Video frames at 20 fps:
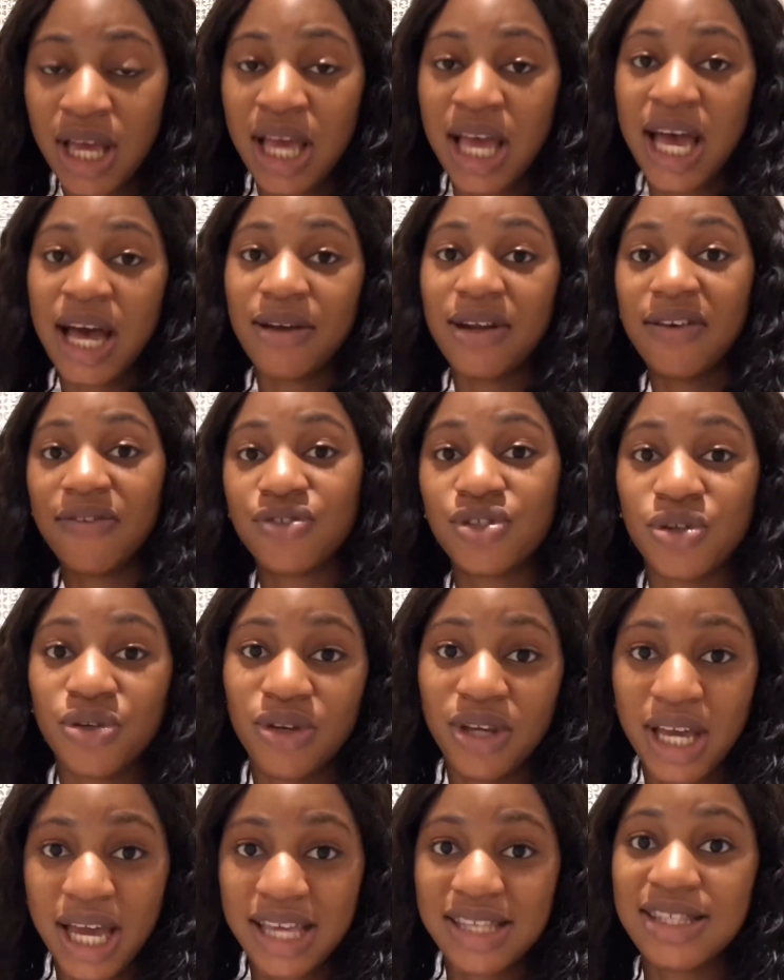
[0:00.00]
I'd have shown you
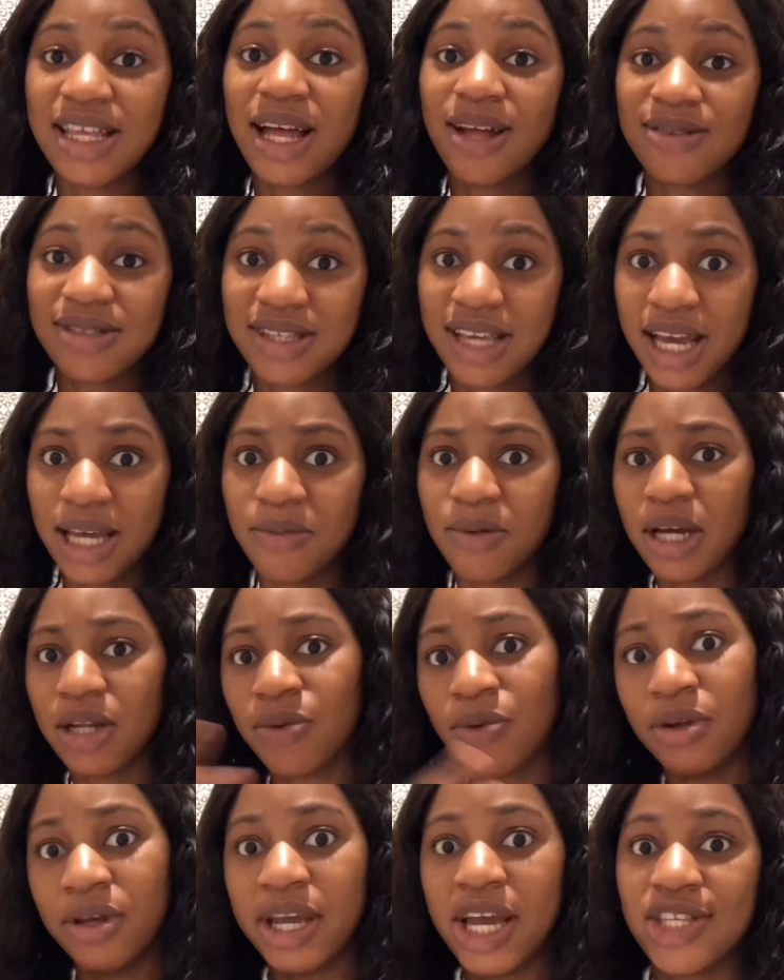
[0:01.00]
guys the outside, but I don't
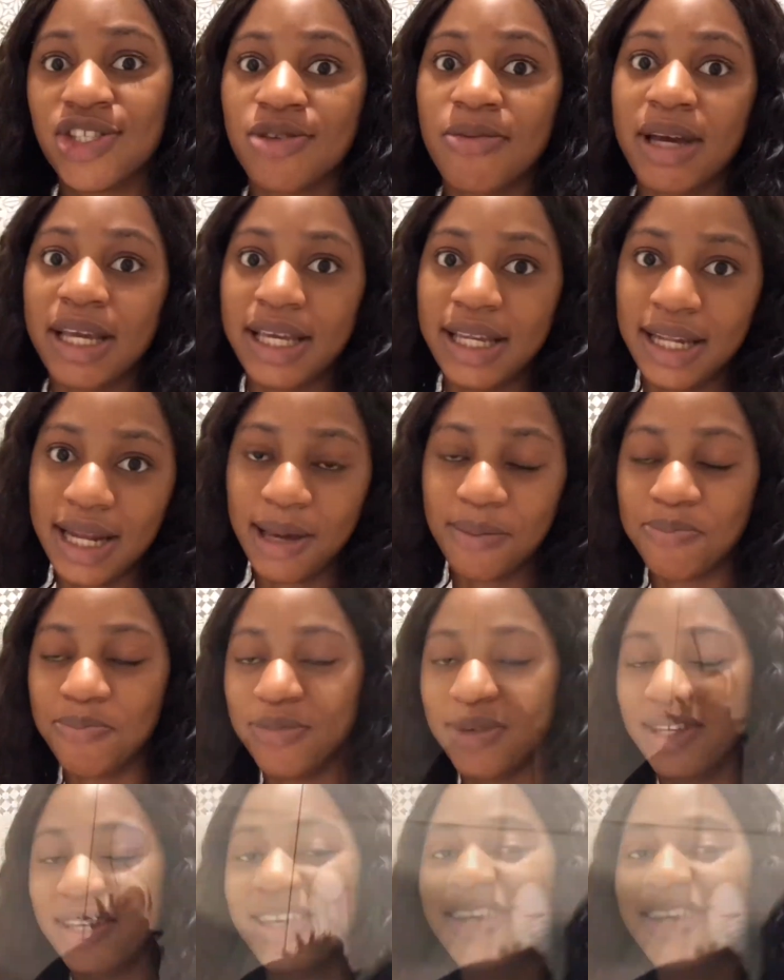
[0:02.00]
want you guys to come and kidnap me.